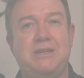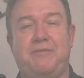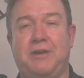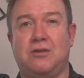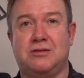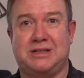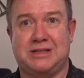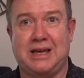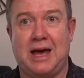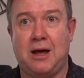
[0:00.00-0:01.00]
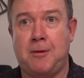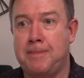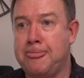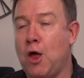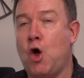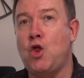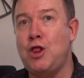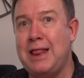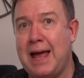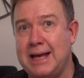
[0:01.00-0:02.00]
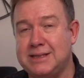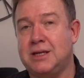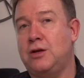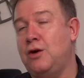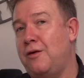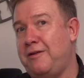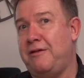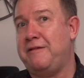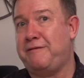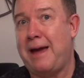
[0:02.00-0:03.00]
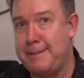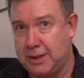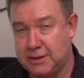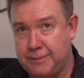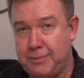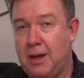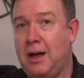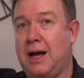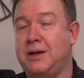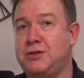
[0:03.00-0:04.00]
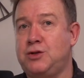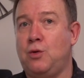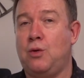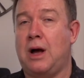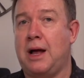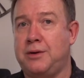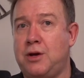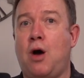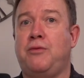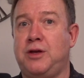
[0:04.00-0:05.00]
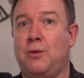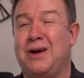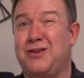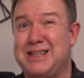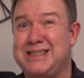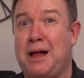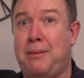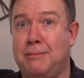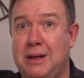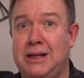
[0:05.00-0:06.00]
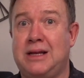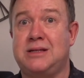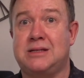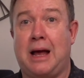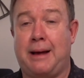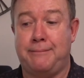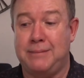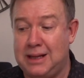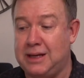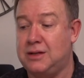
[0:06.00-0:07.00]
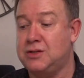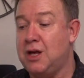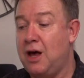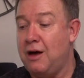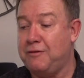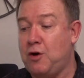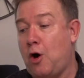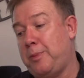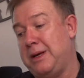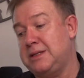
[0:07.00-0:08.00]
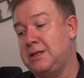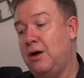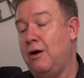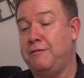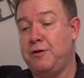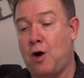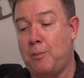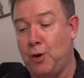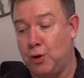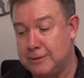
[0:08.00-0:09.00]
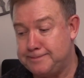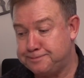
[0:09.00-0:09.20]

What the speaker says: difficult to scale unless you're very famous and you know that you are going to sell millions and millions of copies of your book.